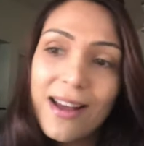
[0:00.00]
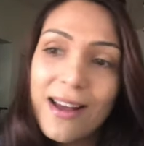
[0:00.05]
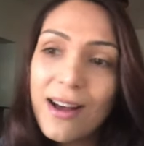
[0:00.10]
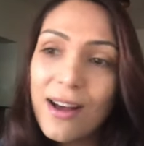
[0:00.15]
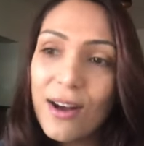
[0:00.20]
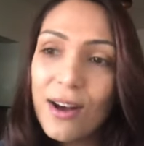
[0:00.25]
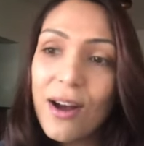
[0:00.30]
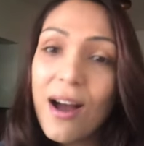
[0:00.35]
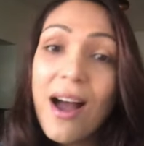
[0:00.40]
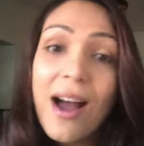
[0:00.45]

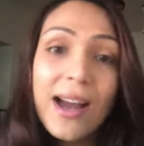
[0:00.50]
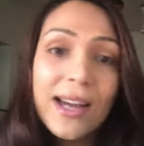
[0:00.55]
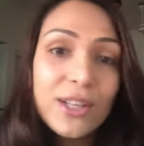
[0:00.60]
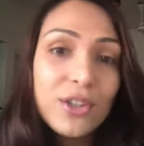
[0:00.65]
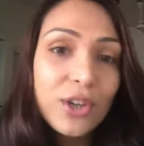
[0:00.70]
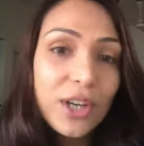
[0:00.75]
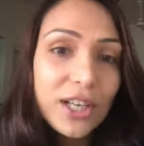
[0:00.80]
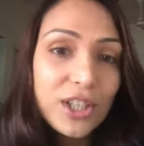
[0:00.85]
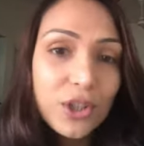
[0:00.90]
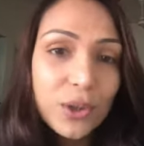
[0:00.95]

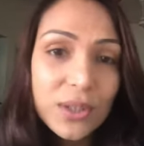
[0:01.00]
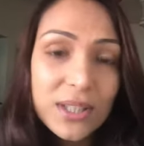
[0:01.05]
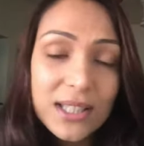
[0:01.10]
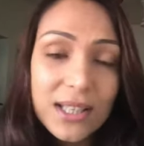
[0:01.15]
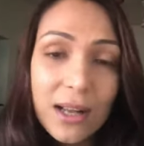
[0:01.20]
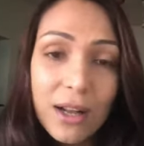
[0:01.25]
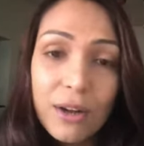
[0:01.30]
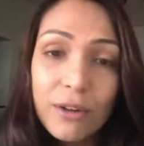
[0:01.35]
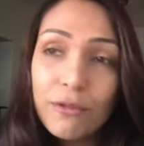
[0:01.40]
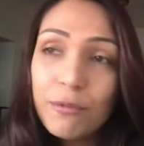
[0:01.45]
Hydrate
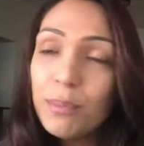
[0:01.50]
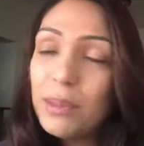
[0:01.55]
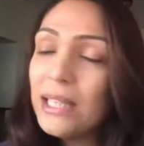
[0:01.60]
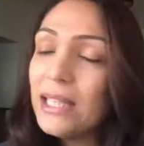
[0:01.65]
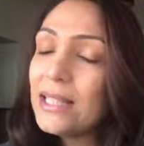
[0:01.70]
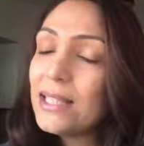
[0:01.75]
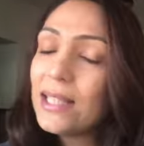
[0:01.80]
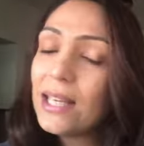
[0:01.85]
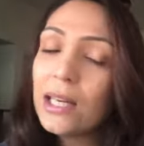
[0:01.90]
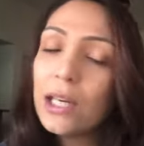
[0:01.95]
yourself,
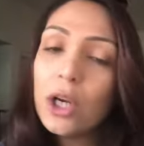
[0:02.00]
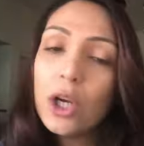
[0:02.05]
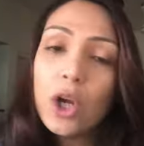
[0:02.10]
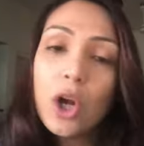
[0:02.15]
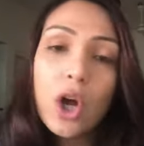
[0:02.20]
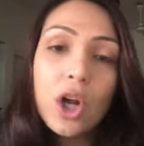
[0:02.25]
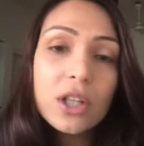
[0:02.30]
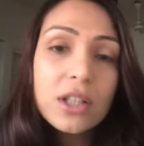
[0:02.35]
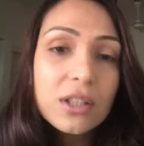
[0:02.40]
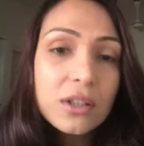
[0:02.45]
please get
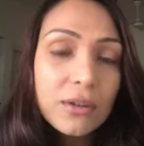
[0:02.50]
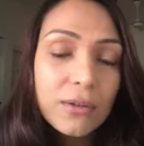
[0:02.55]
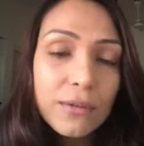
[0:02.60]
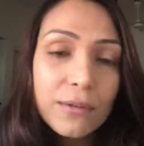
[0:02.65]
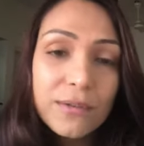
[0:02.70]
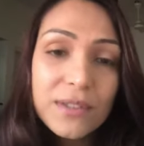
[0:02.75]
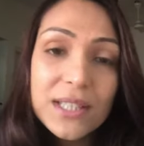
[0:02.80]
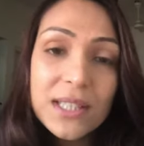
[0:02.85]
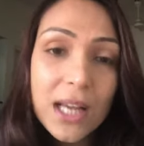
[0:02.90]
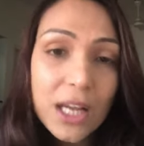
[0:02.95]
lots
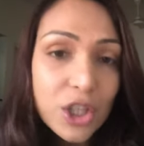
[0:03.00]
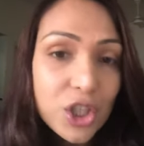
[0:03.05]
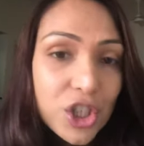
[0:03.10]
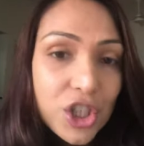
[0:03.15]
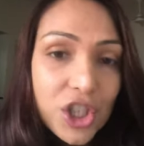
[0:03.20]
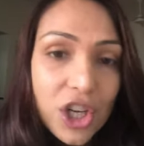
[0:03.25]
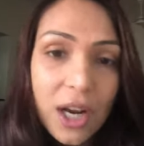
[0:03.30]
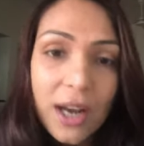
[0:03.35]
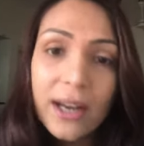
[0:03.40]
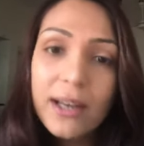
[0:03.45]
of
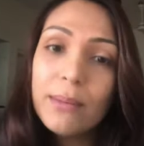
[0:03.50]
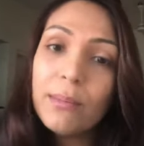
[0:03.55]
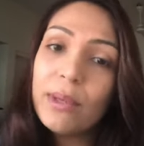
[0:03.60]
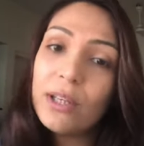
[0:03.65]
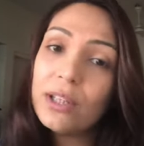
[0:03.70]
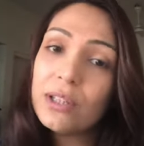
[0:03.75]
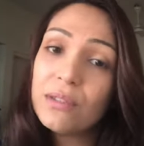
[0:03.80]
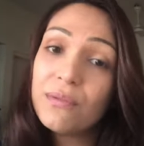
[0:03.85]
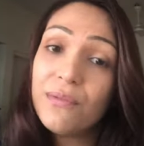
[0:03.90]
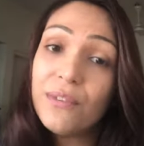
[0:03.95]
sunshine,
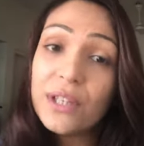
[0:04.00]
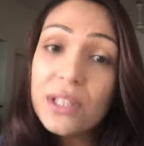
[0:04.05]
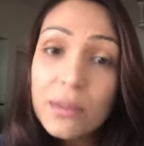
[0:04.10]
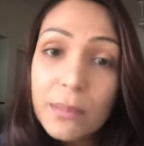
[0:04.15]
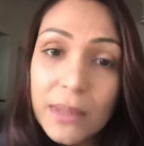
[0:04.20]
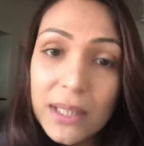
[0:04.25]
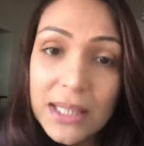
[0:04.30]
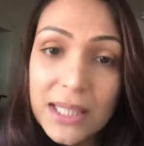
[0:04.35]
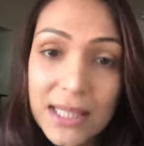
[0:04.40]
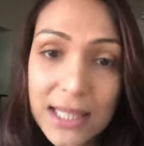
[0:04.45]
because
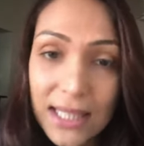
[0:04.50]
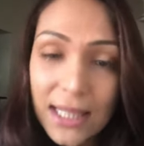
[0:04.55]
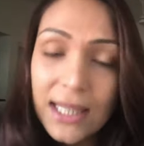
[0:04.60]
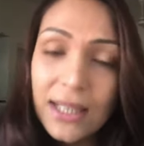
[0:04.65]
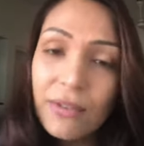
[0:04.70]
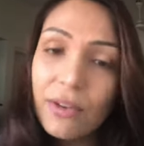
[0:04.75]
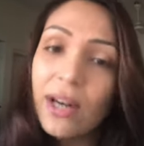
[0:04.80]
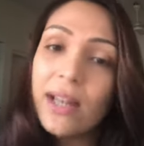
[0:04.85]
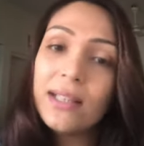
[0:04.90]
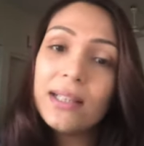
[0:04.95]
vitamin
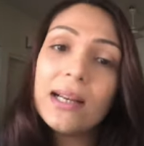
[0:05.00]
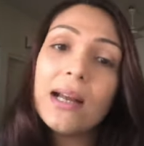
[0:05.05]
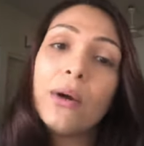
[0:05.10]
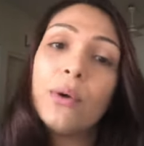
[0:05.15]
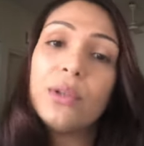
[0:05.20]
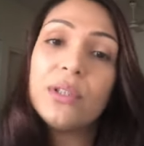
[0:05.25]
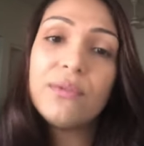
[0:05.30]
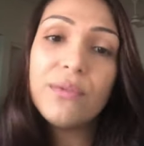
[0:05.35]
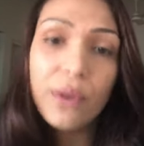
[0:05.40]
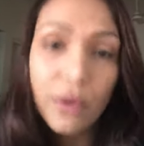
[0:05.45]
D right now
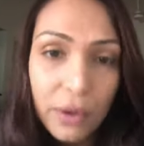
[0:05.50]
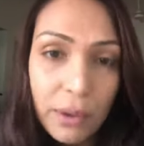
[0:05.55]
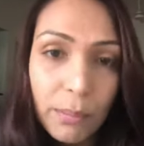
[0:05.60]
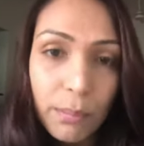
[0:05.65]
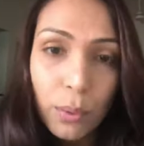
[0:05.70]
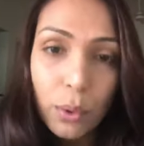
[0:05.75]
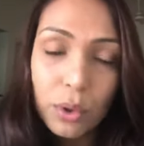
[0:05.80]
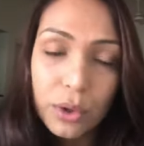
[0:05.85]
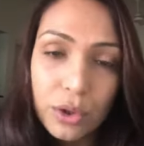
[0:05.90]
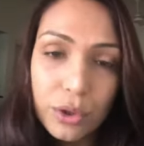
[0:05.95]
is very
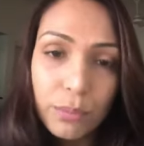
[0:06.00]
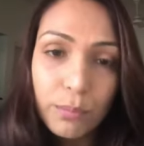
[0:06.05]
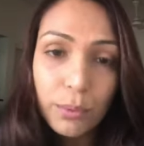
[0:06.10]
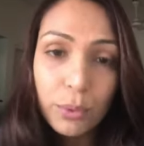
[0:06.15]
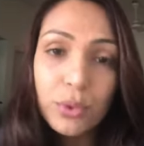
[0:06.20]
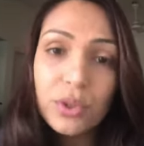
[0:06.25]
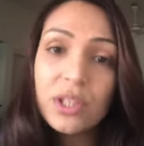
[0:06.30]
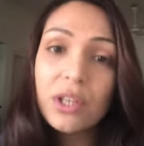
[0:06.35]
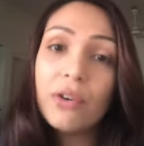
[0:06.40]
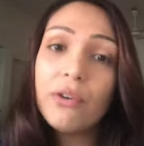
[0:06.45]
important to
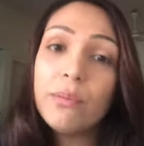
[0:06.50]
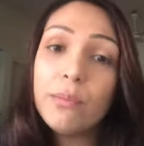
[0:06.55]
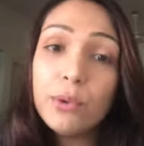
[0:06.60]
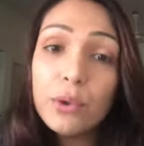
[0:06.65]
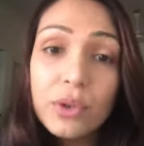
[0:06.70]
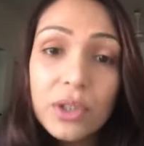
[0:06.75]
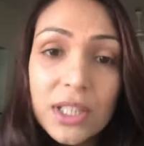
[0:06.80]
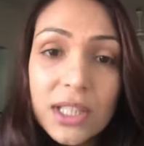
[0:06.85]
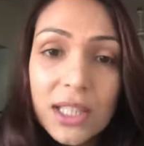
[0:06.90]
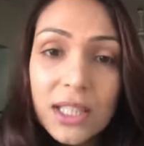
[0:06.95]
boost our
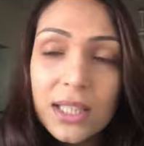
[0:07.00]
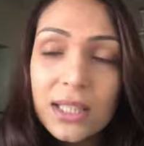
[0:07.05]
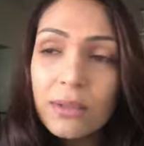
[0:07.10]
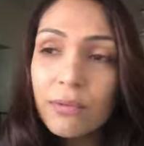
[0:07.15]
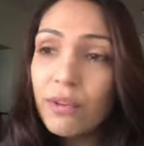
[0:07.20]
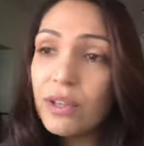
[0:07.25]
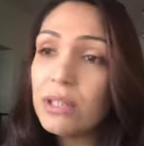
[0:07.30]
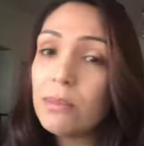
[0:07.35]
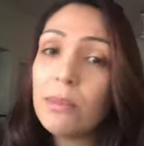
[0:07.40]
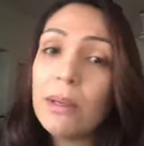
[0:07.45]
immunities.
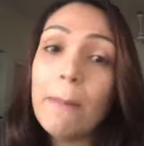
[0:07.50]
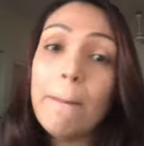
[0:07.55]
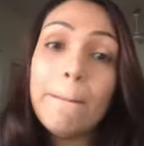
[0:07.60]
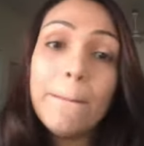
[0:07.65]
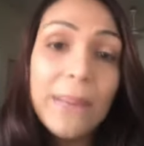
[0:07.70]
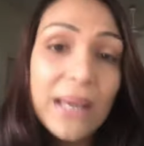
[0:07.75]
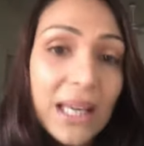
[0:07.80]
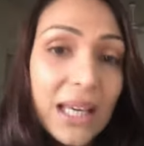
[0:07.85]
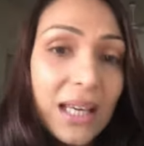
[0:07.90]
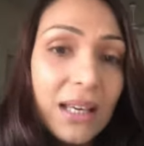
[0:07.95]
Vitamin
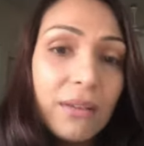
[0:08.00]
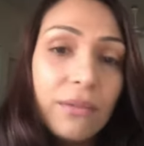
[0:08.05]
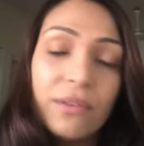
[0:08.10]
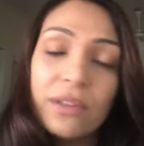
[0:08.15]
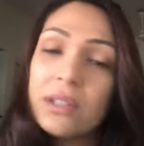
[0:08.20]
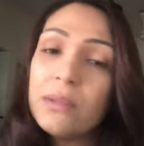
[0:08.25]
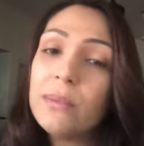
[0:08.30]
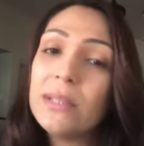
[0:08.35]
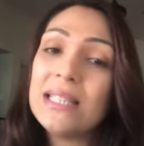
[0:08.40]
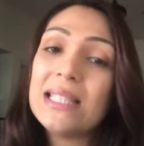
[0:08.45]
B,
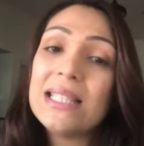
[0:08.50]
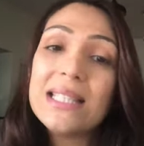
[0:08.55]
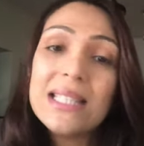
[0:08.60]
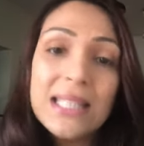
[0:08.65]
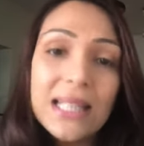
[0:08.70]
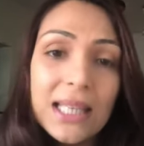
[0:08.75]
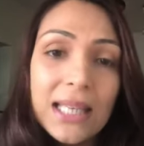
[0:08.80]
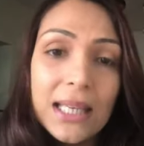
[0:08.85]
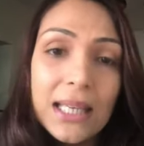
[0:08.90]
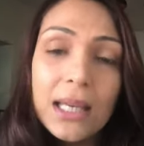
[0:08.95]
vitamin
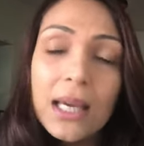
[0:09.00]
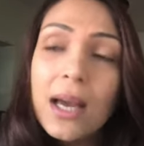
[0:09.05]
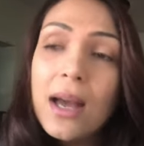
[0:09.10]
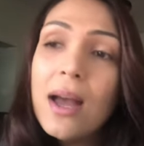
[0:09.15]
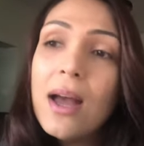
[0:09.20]
C,